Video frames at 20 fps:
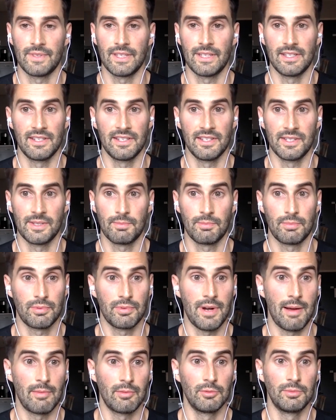is
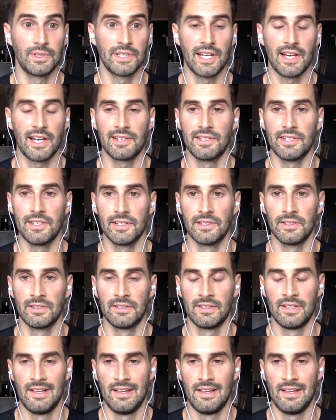probably ideal.